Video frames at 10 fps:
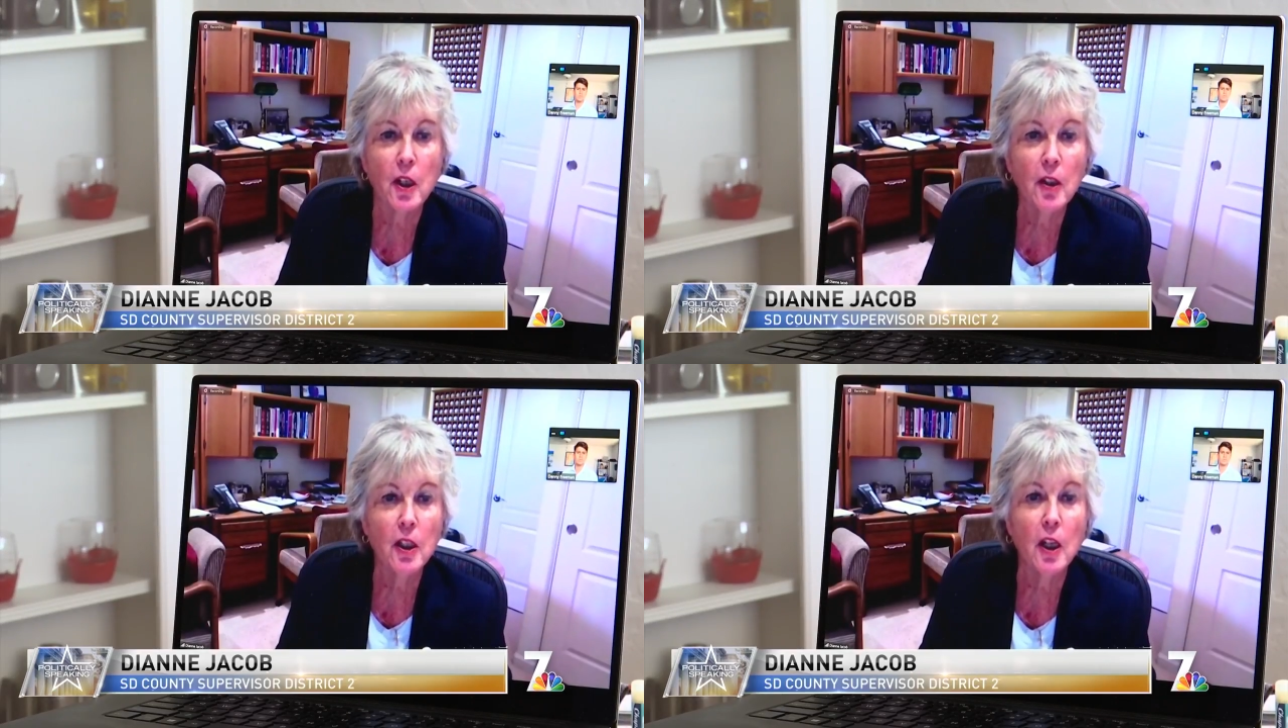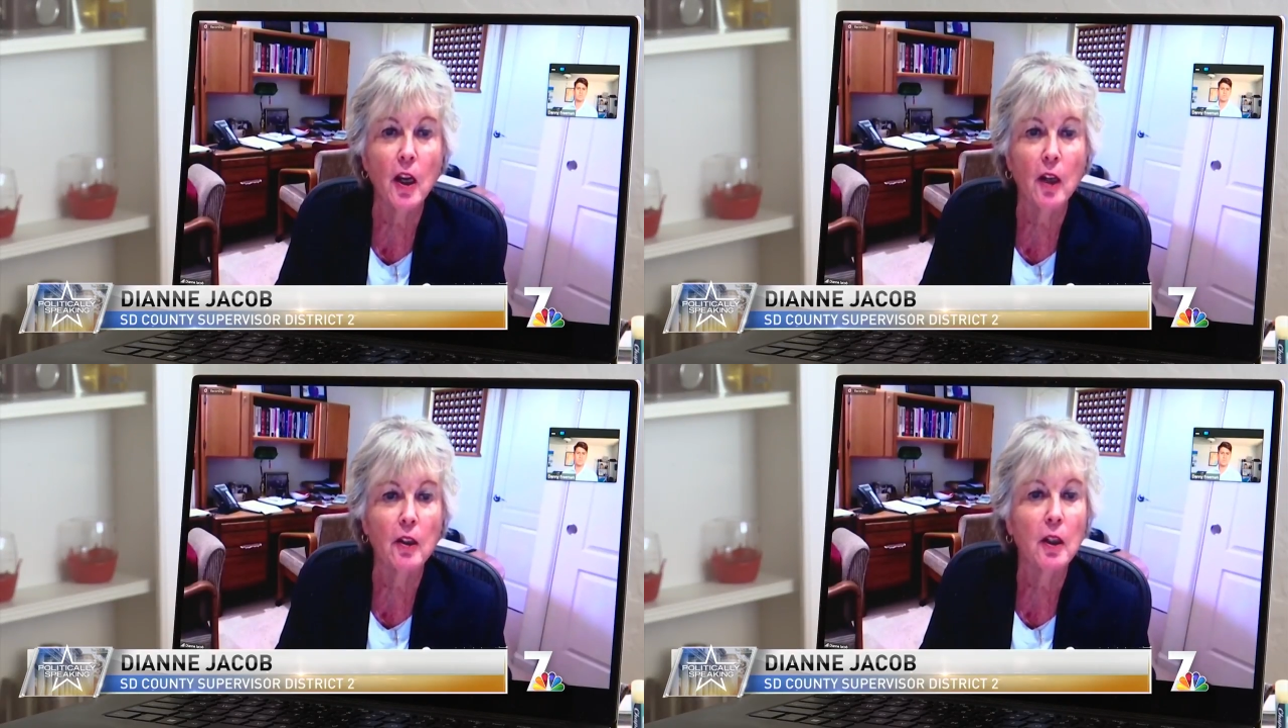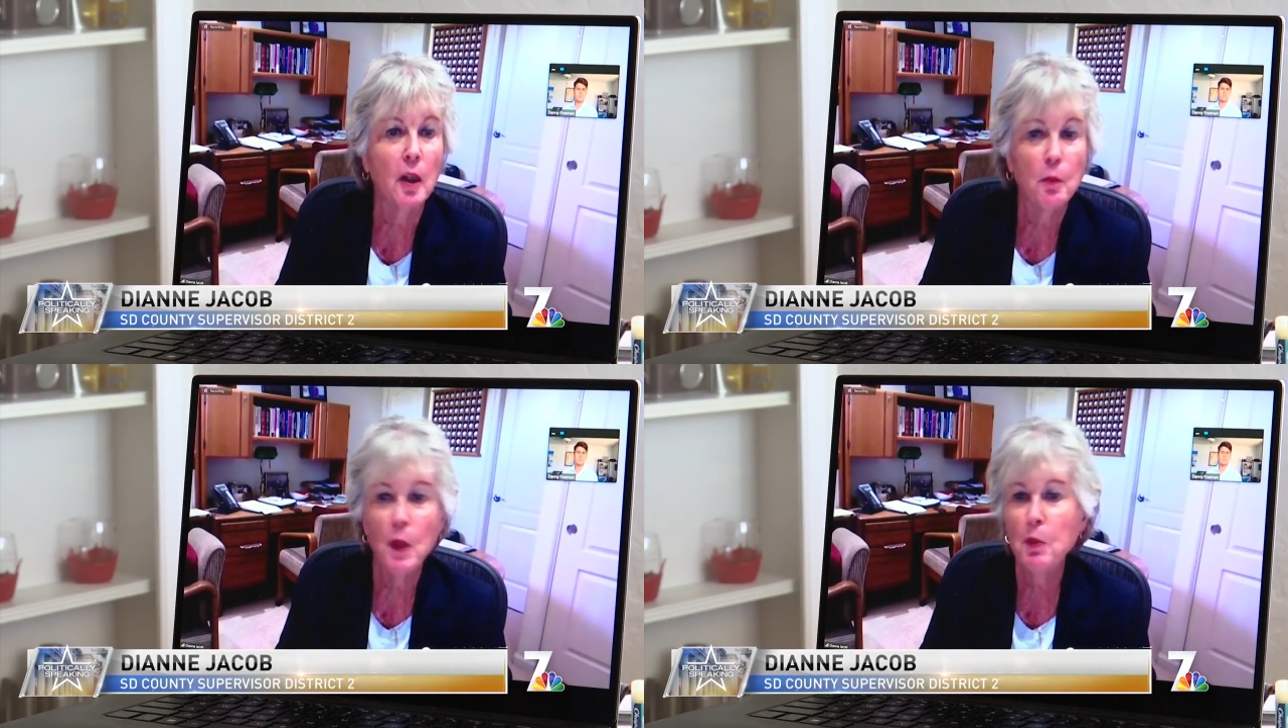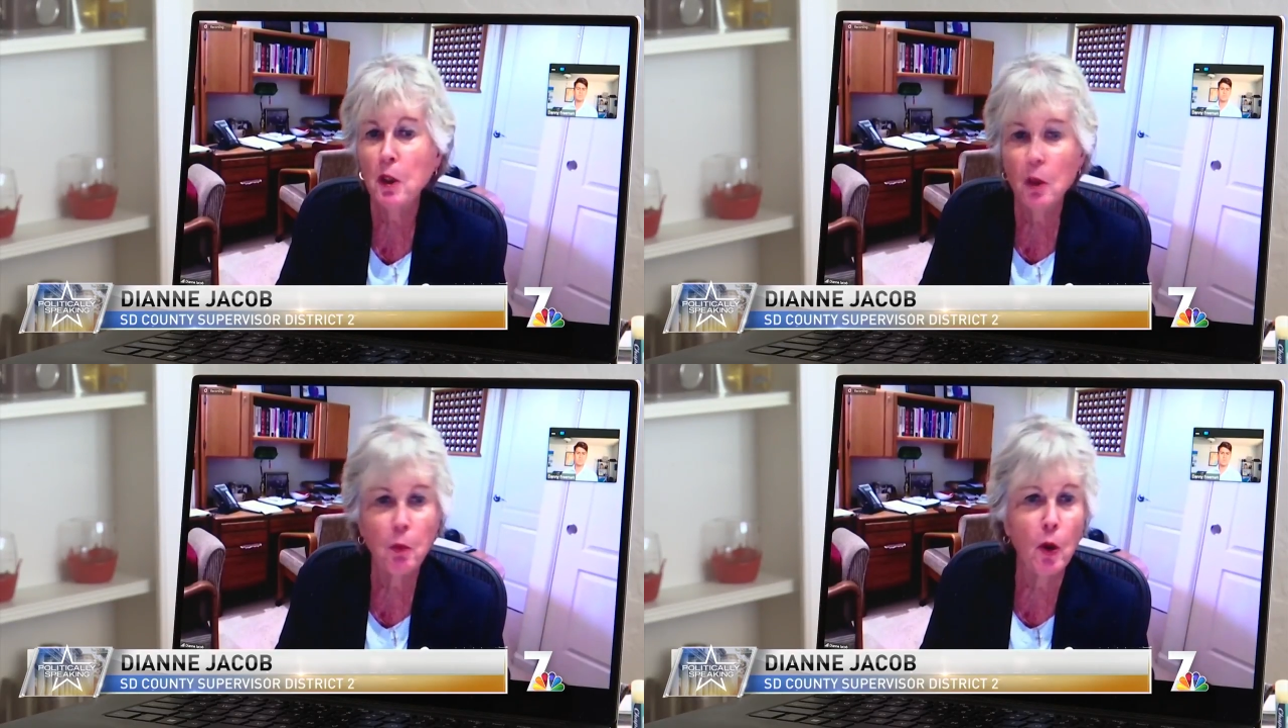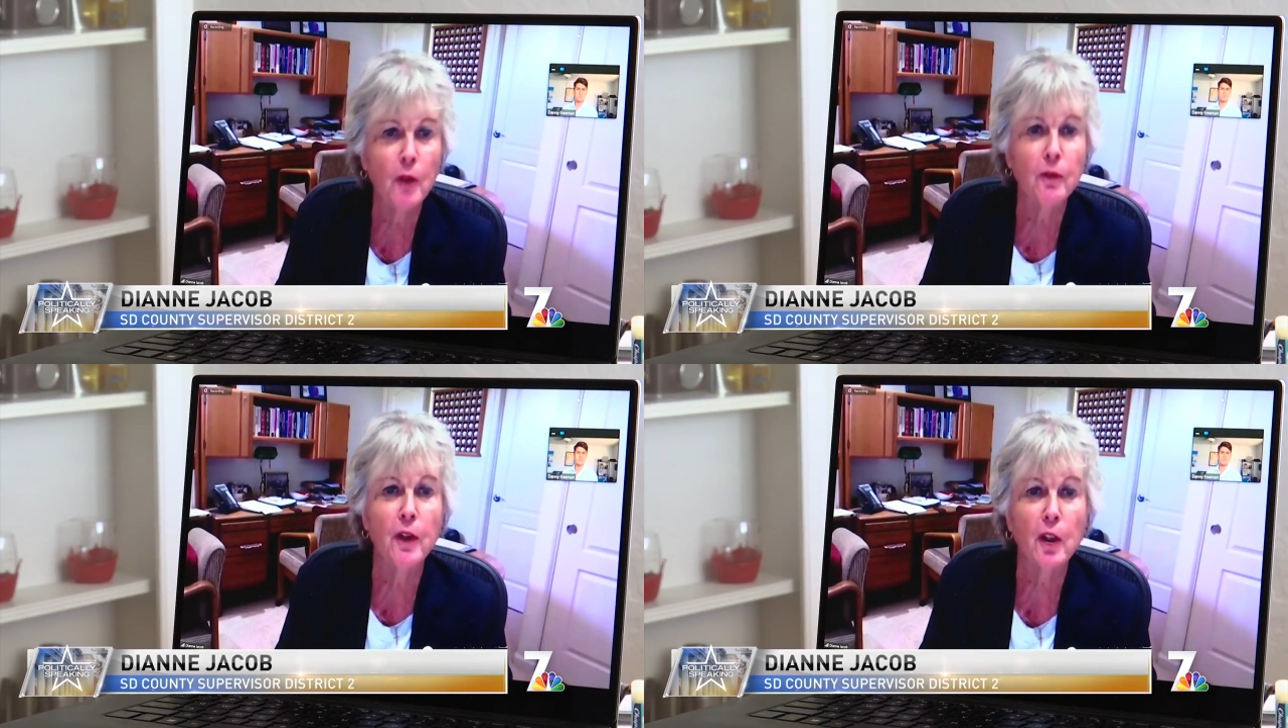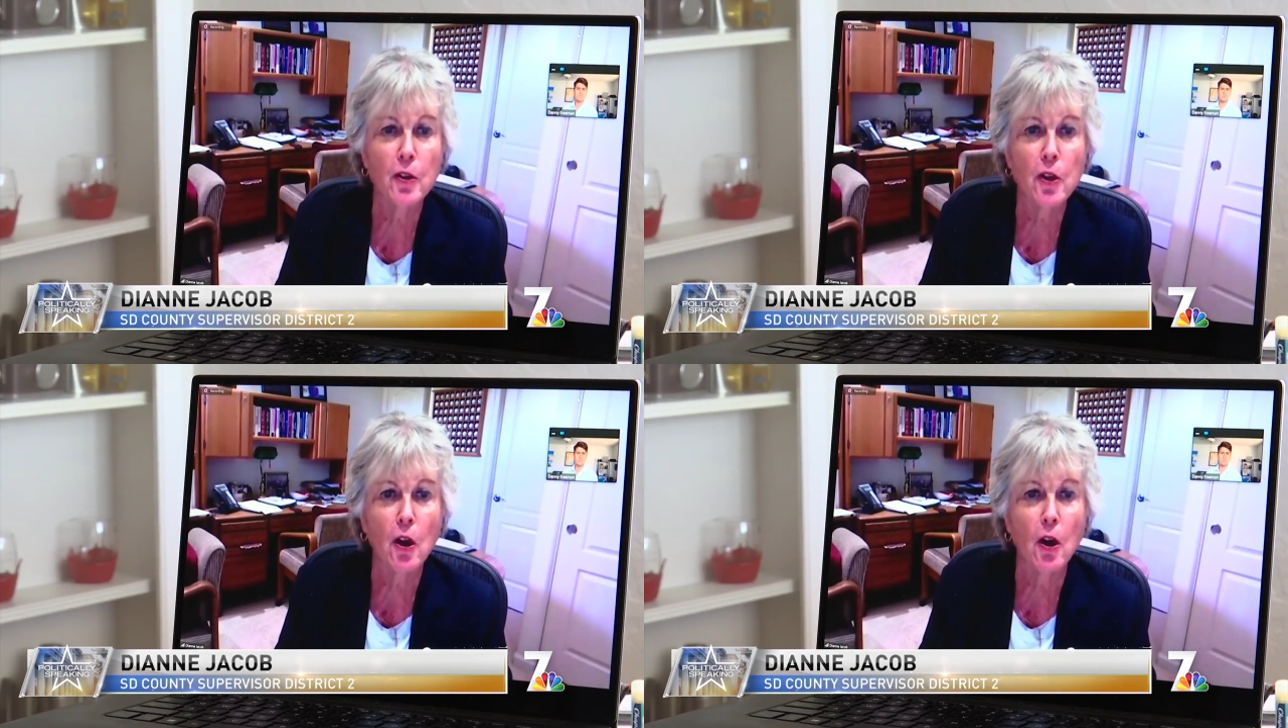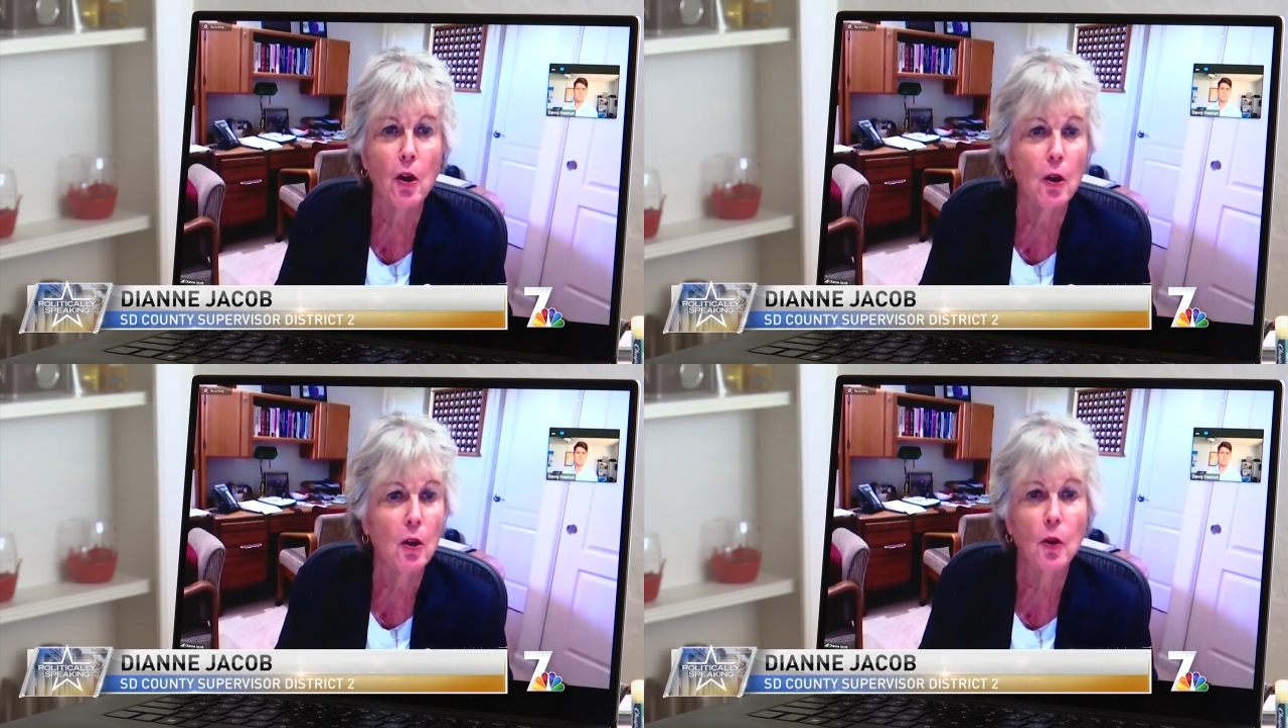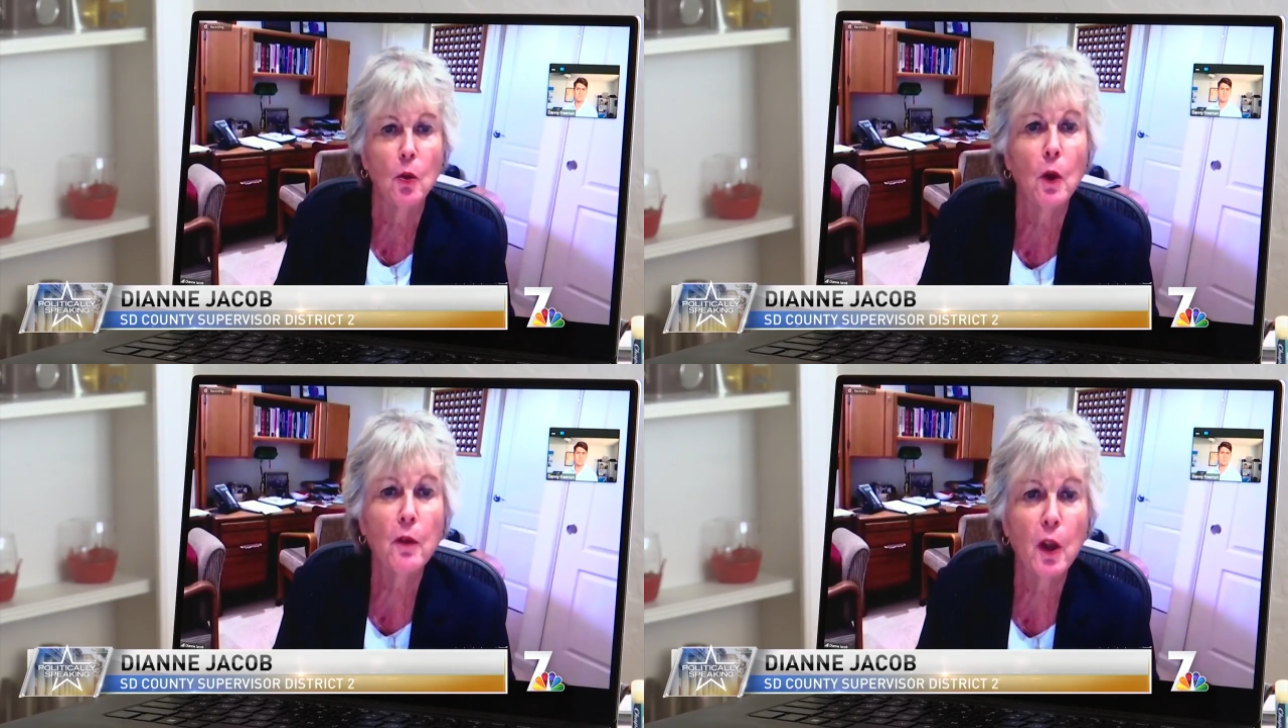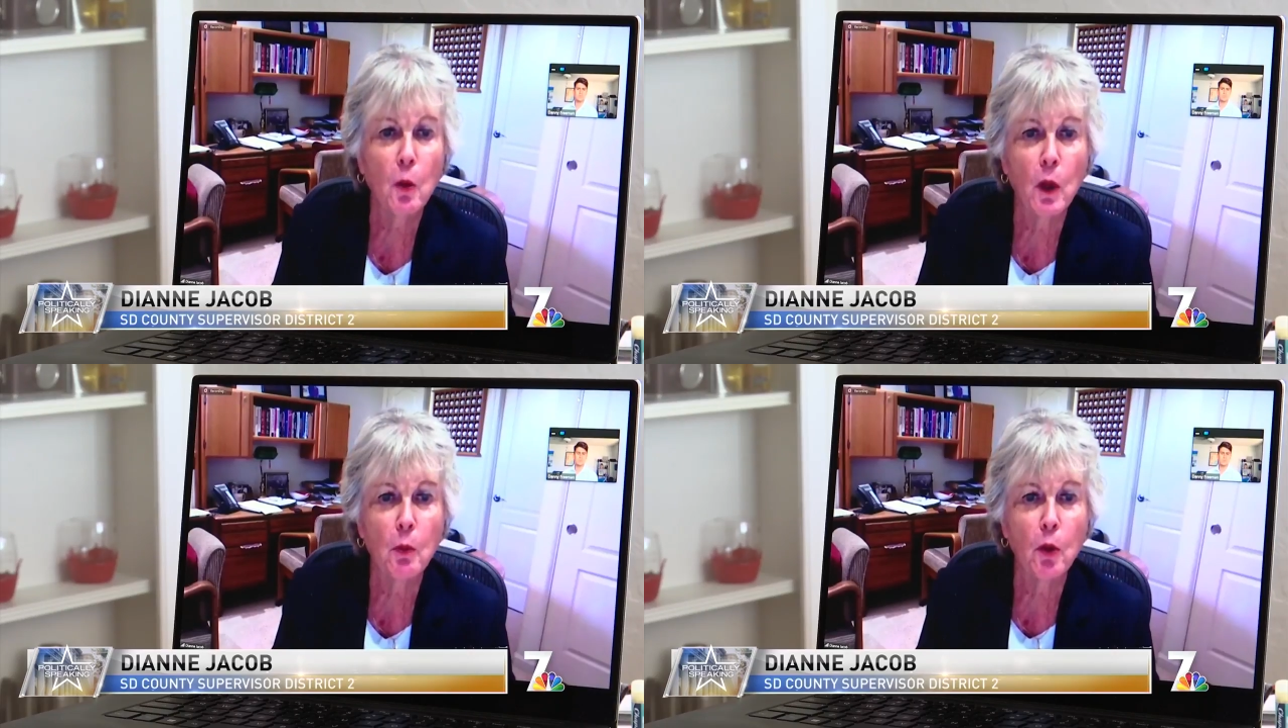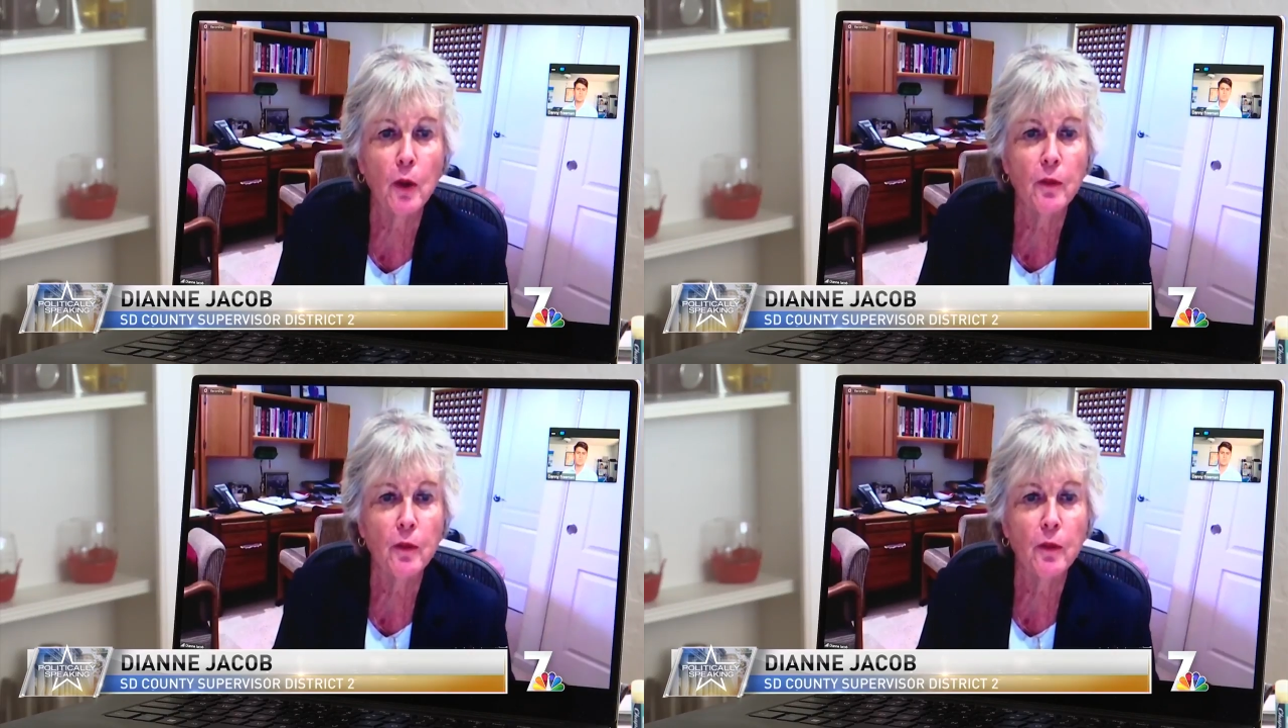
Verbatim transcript: In the end, people can point fingers wherever they want to point